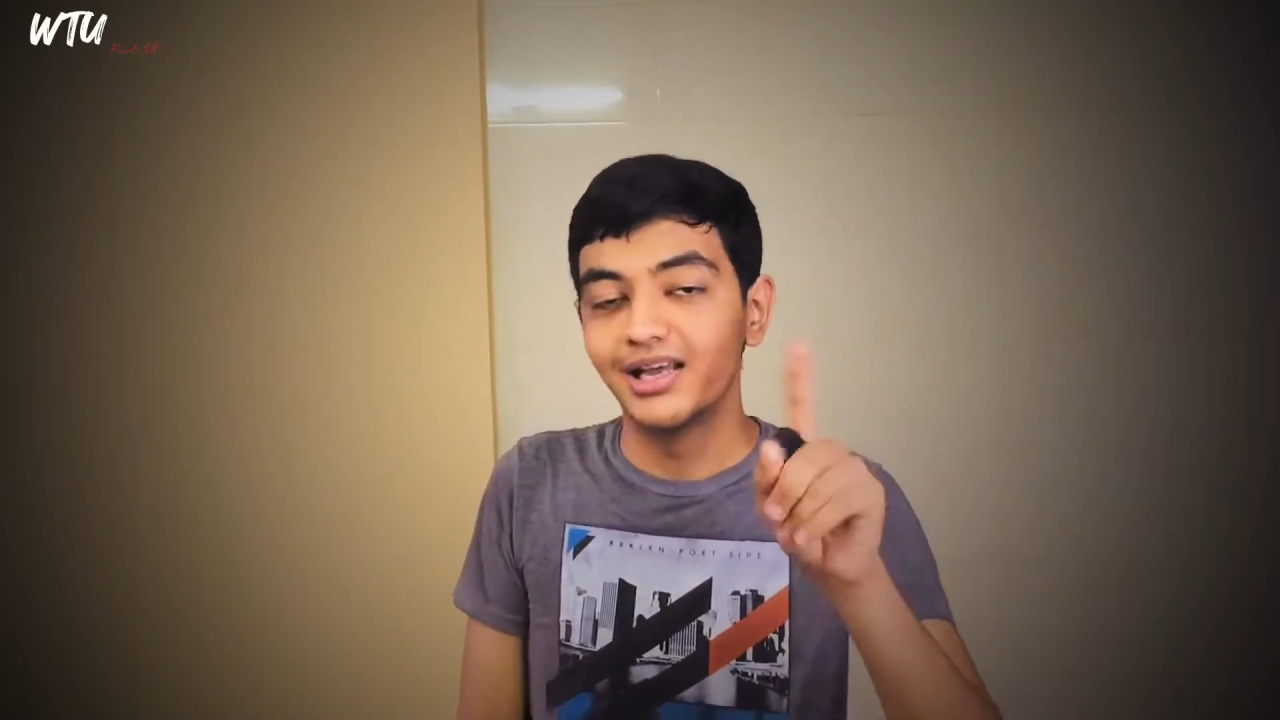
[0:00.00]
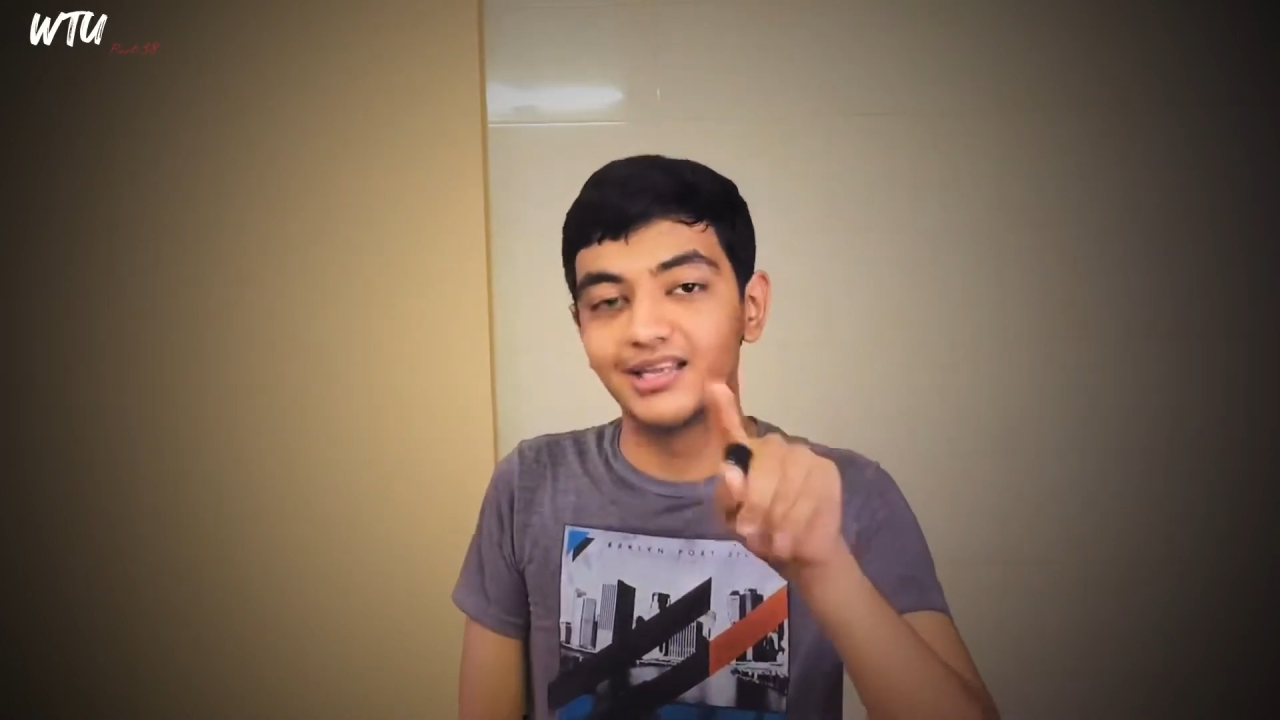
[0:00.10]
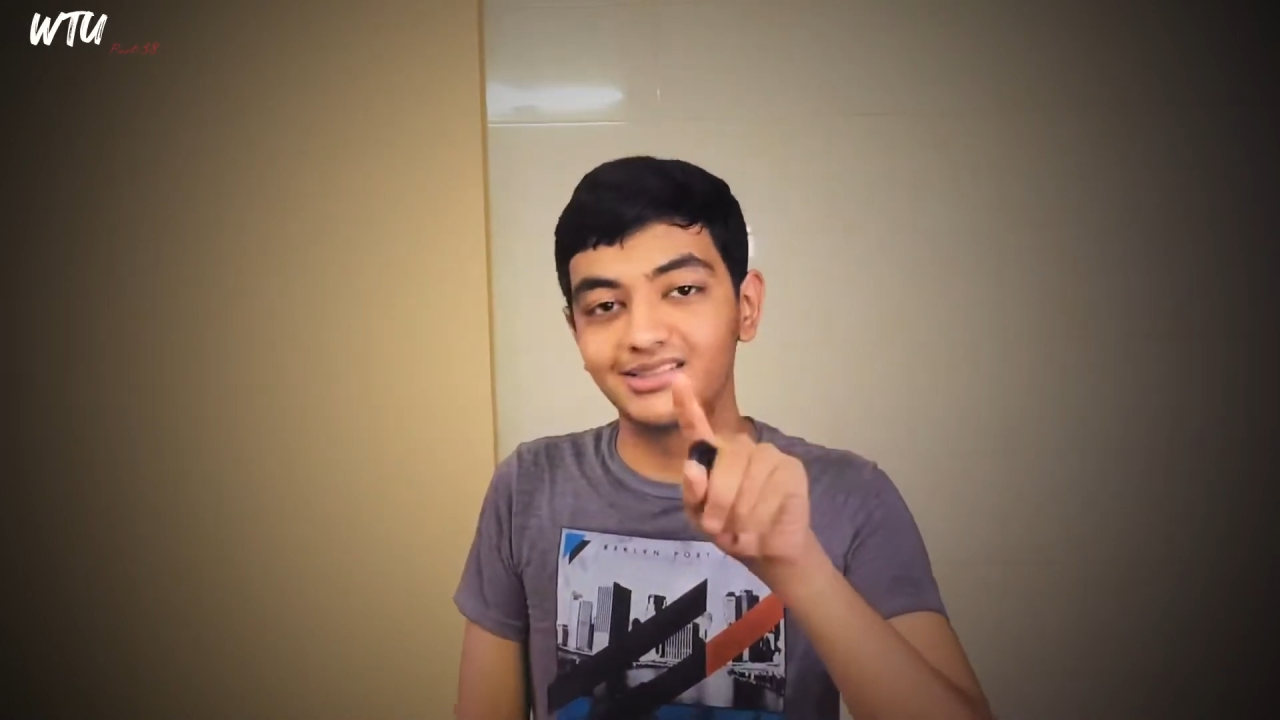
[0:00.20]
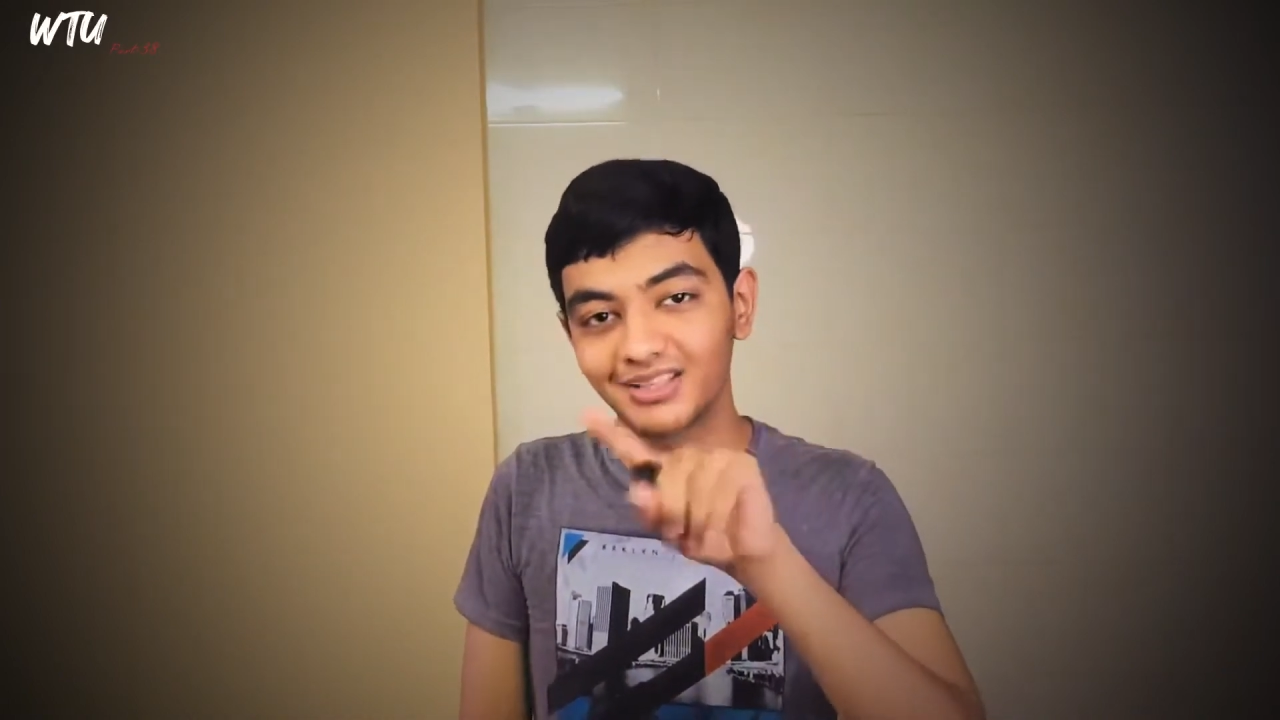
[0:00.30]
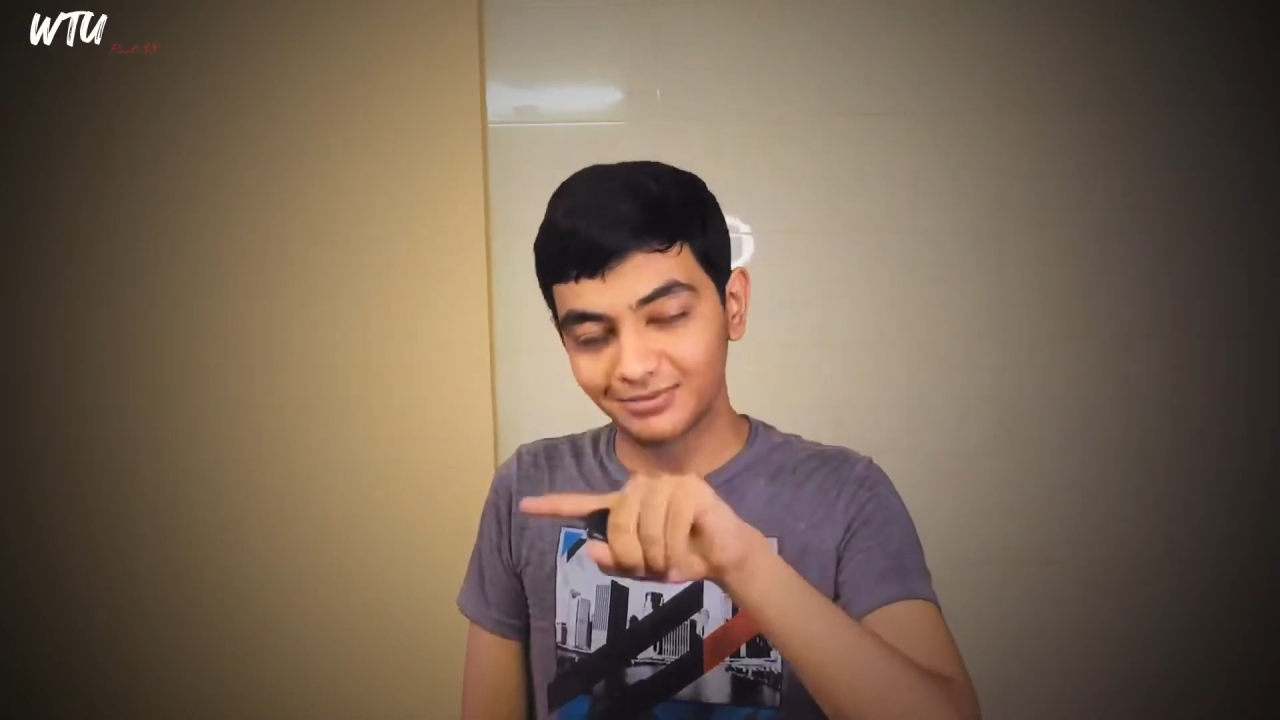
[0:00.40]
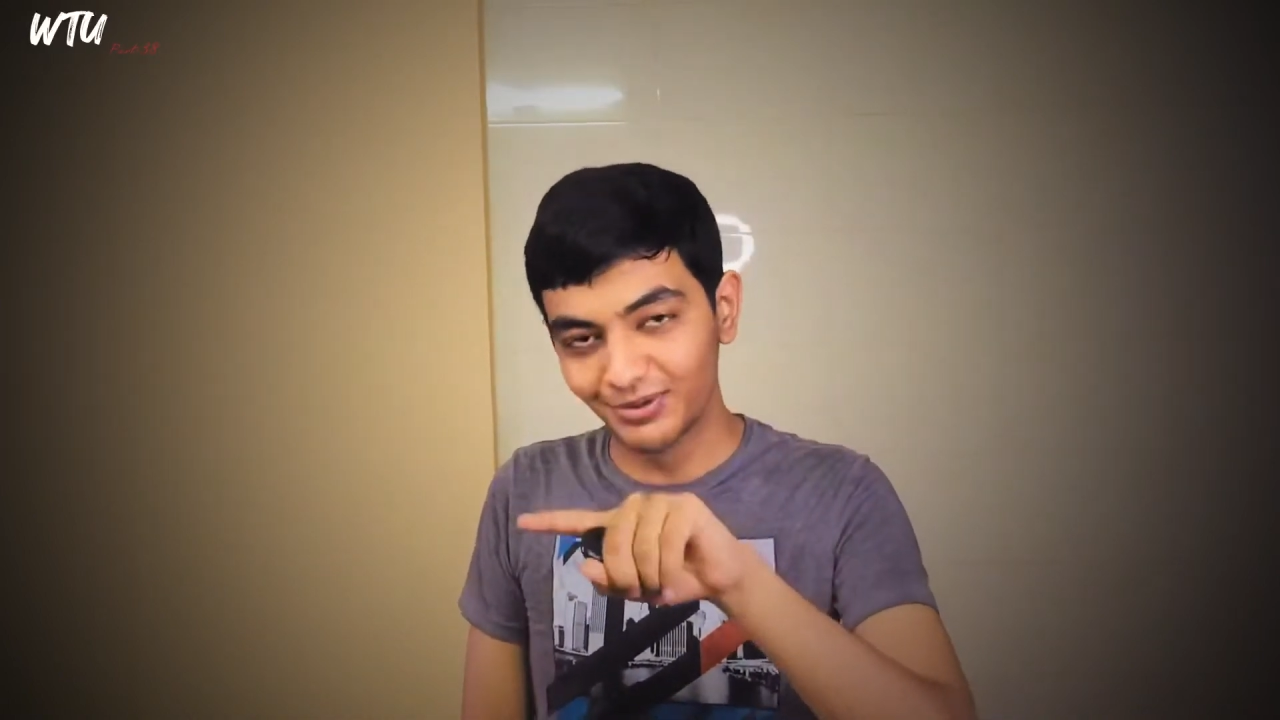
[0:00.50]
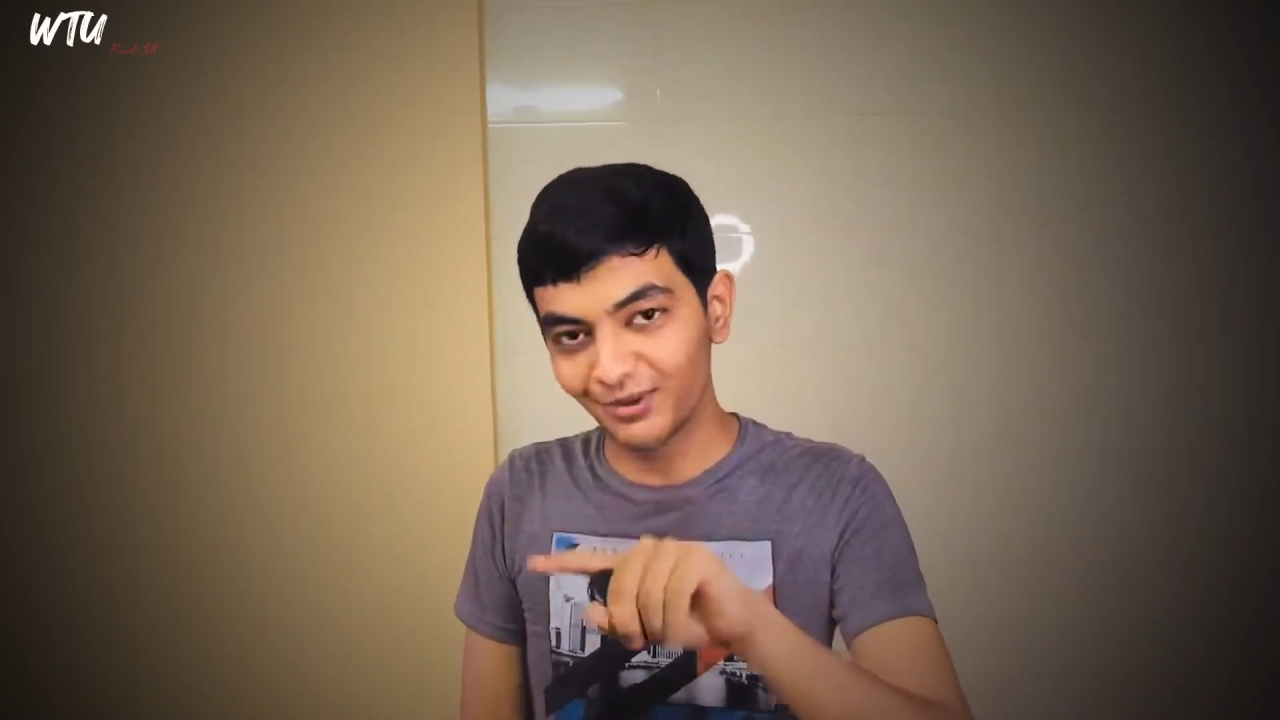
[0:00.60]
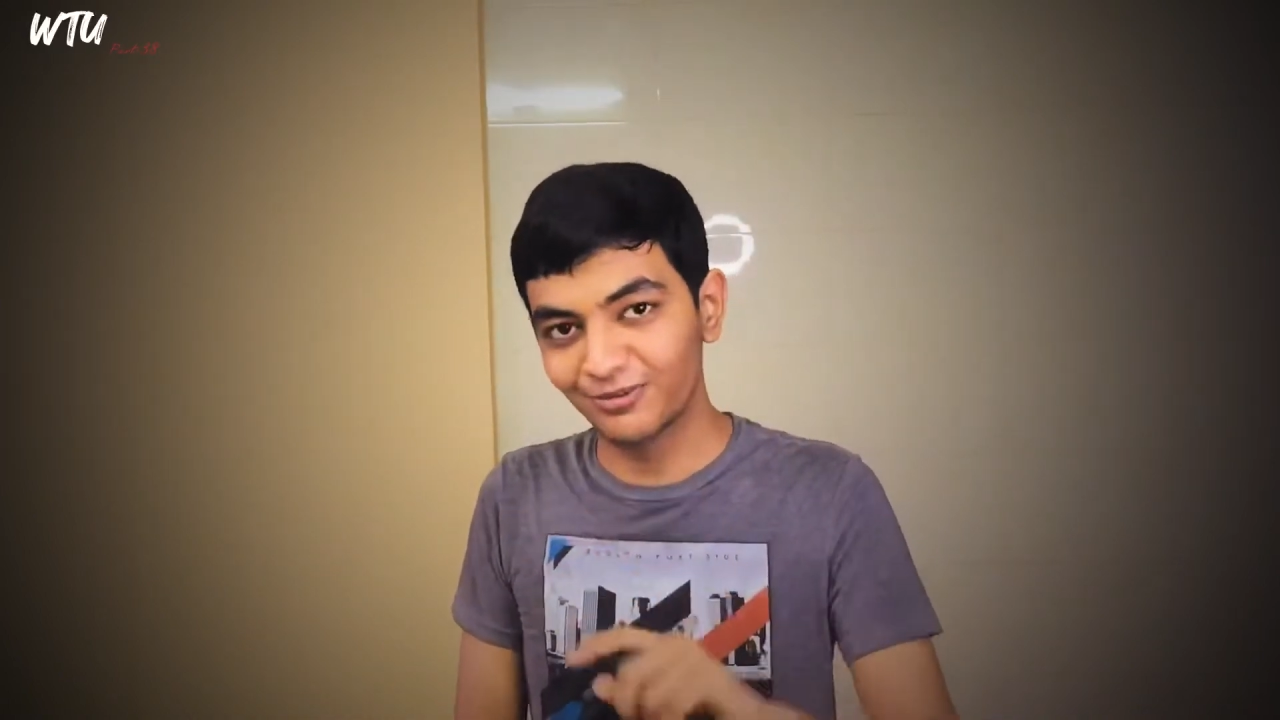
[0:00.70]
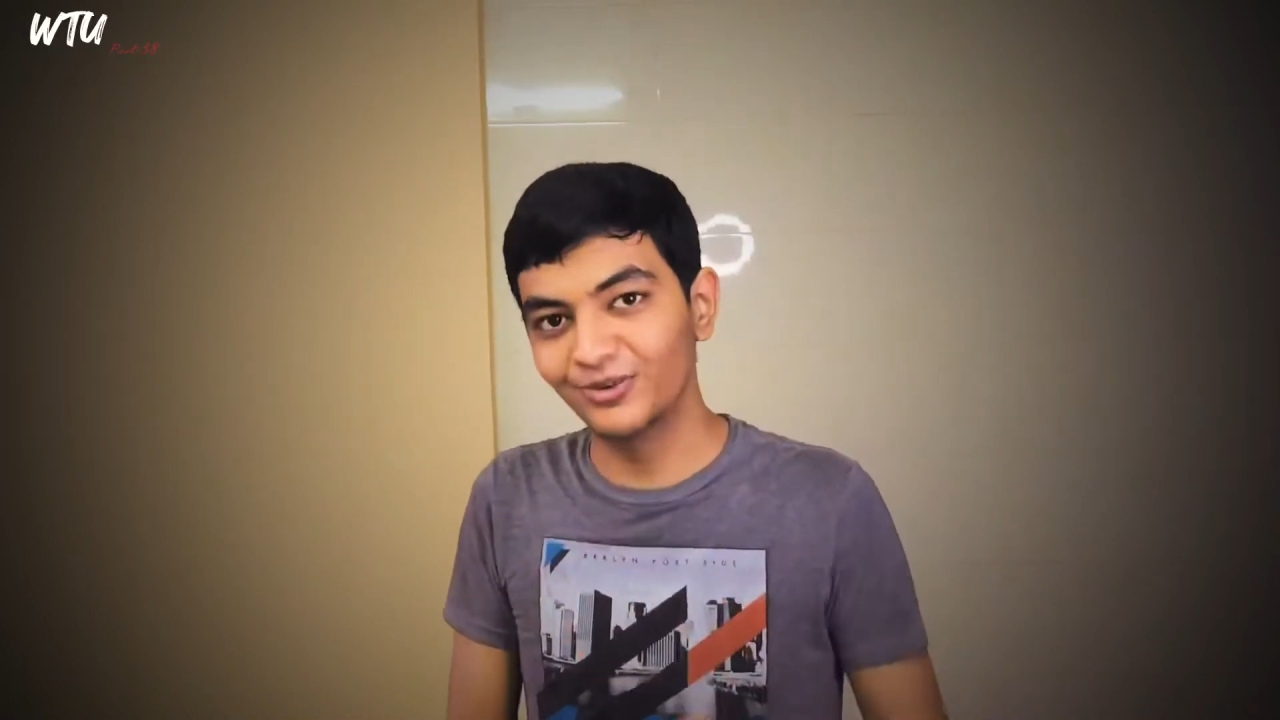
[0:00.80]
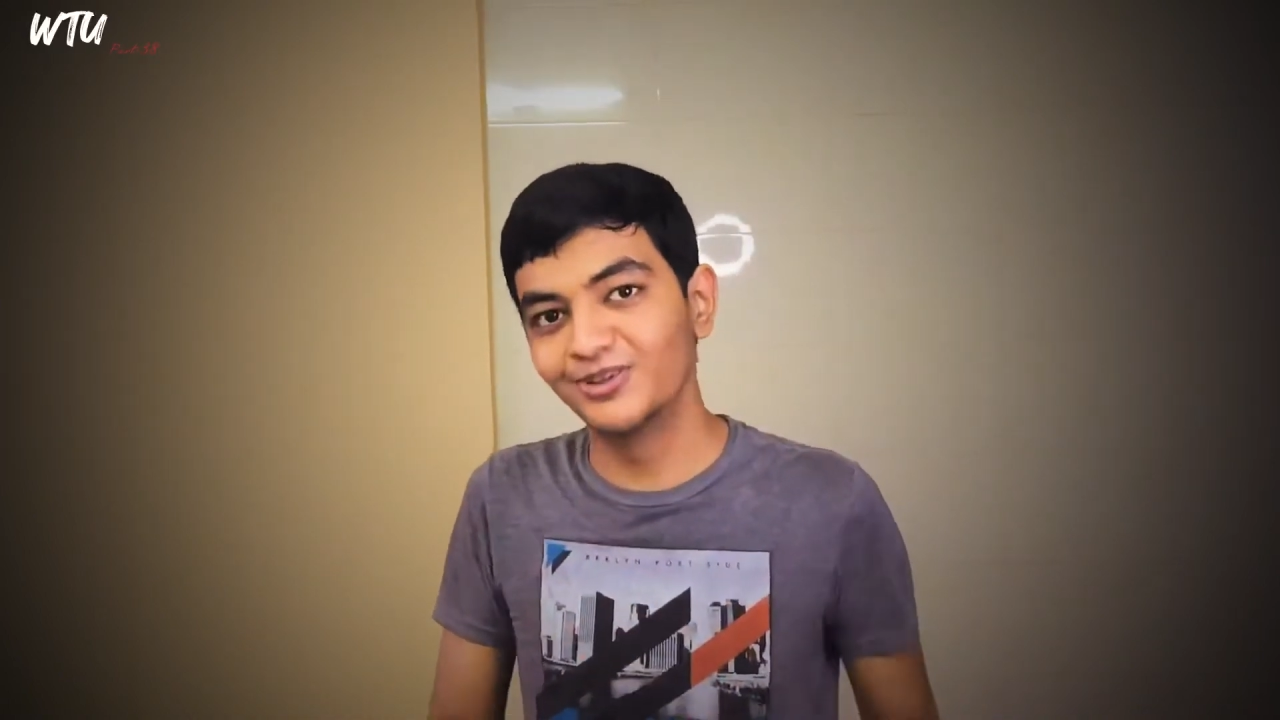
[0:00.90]
and this
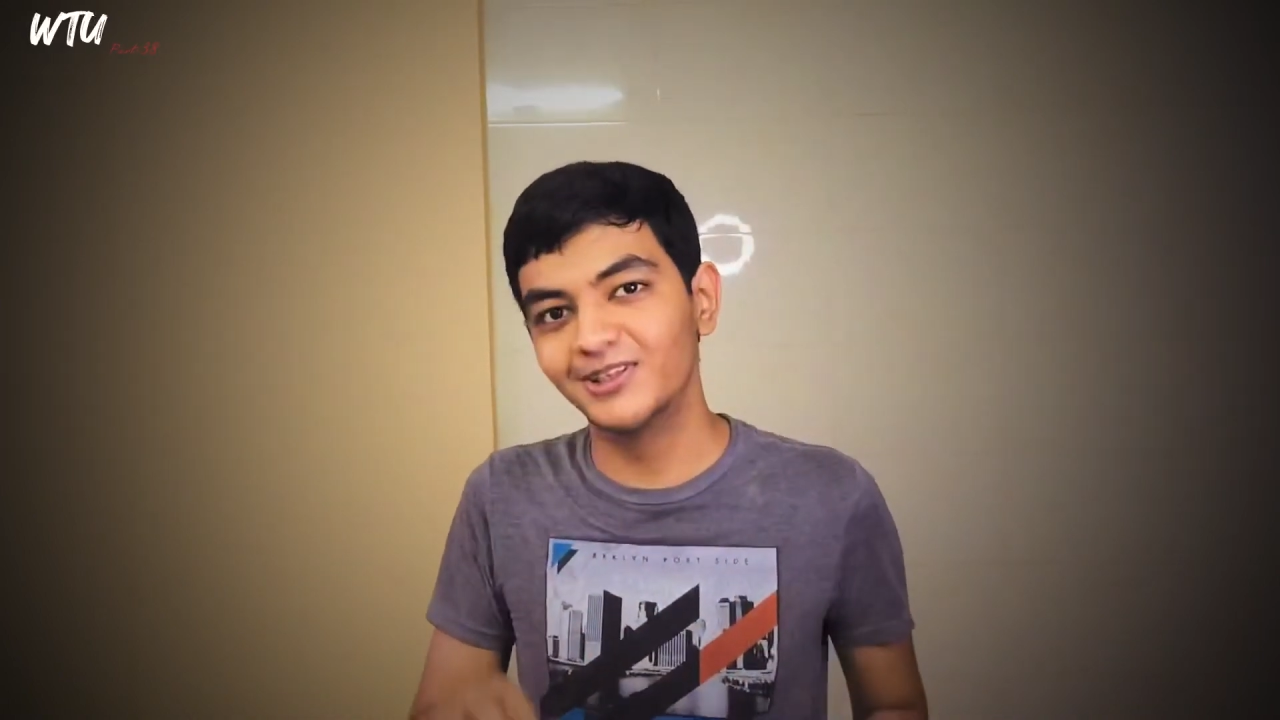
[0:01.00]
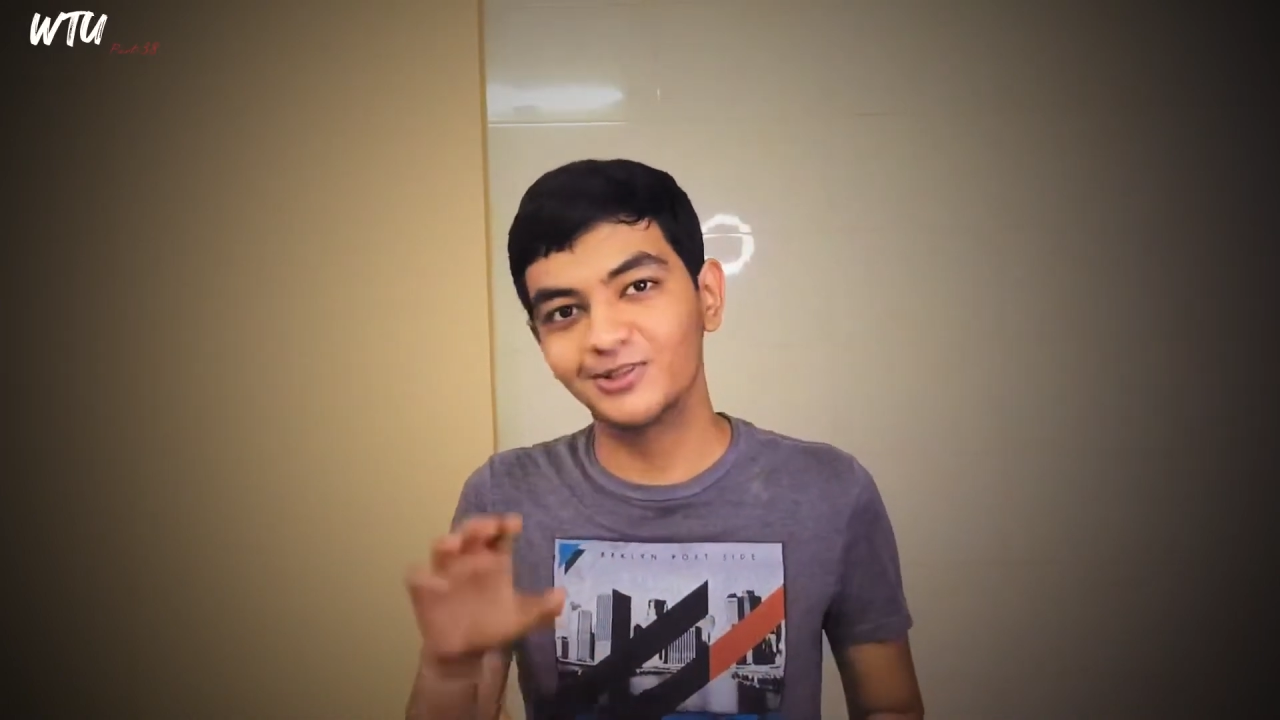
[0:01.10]
smartphone